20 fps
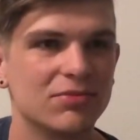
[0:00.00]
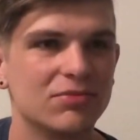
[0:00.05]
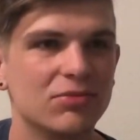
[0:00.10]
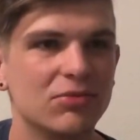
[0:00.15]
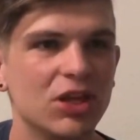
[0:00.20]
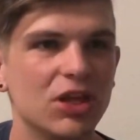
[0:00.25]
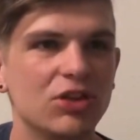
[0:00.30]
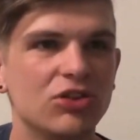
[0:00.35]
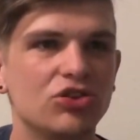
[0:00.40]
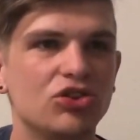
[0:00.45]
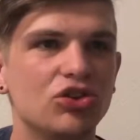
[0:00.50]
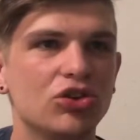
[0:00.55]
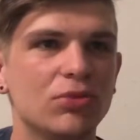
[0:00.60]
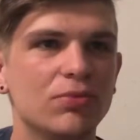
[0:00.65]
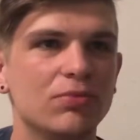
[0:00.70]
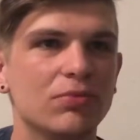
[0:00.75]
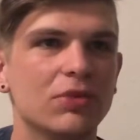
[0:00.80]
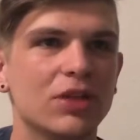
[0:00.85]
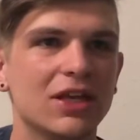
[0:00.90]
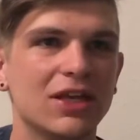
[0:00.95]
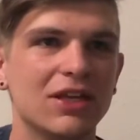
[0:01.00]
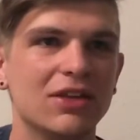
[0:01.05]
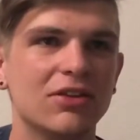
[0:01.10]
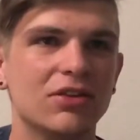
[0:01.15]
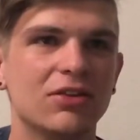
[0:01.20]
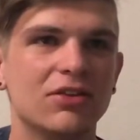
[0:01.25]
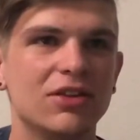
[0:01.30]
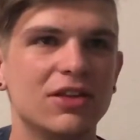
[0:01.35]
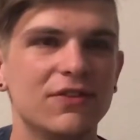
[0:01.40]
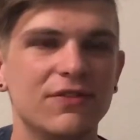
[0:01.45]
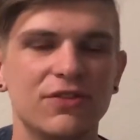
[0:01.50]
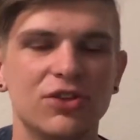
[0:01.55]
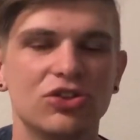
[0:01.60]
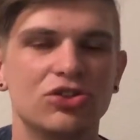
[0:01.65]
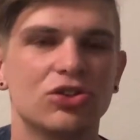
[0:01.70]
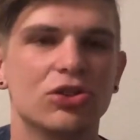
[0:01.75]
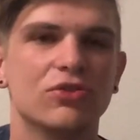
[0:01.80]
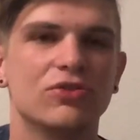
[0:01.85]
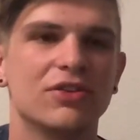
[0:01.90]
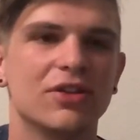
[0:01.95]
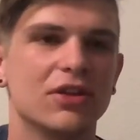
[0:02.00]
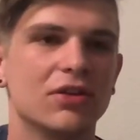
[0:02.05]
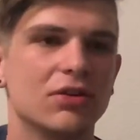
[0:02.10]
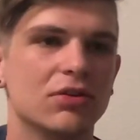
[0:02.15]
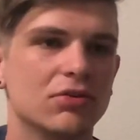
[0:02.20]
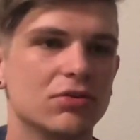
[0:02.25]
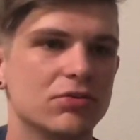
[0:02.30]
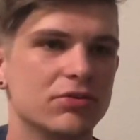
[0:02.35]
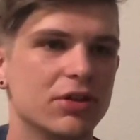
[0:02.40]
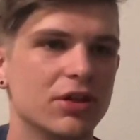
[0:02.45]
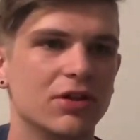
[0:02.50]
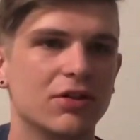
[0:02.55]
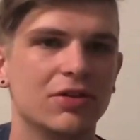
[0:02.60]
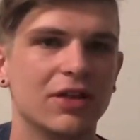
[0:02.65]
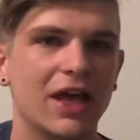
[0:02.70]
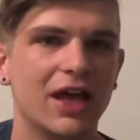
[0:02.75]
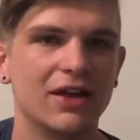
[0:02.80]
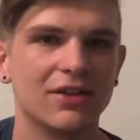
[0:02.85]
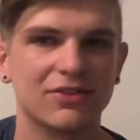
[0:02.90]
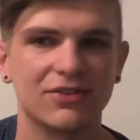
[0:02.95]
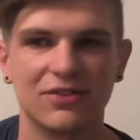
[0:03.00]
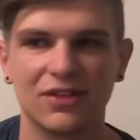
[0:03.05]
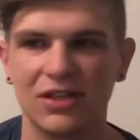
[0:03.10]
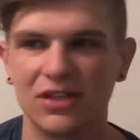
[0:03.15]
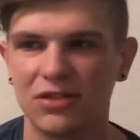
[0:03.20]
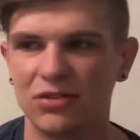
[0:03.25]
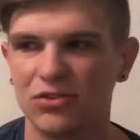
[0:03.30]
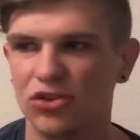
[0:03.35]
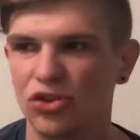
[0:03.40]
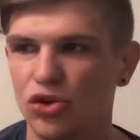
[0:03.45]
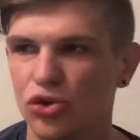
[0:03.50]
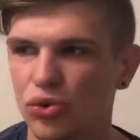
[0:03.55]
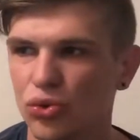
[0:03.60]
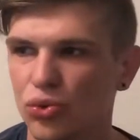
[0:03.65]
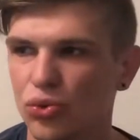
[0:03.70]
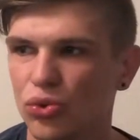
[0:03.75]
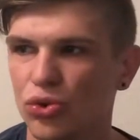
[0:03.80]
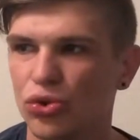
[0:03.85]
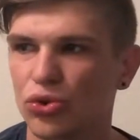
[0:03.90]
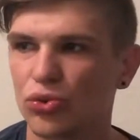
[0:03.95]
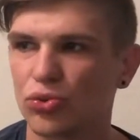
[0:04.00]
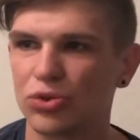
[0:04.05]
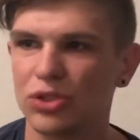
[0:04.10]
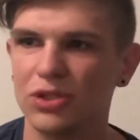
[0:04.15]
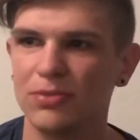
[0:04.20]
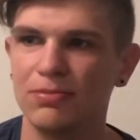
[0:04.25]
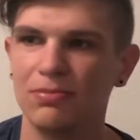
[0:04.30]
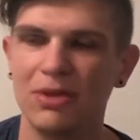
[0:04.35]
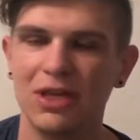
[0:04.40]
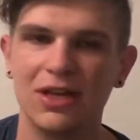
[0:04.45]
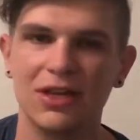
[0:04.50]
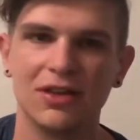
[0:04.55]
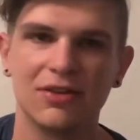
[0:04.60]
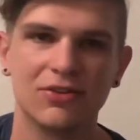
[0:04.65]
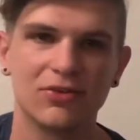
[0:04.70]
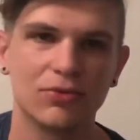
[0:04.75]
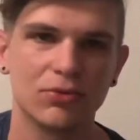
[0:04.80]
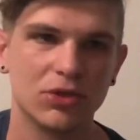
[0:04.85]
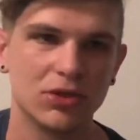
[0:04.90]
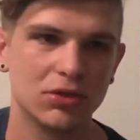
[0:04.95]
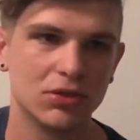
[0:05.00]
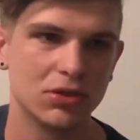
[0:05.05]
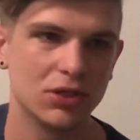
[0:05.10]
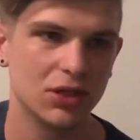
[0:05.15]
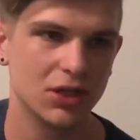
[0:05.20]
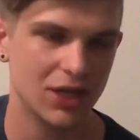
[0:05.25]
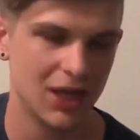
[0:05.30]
It shouldn't, like in the TV shows they'll last like 2-3 minutes, when in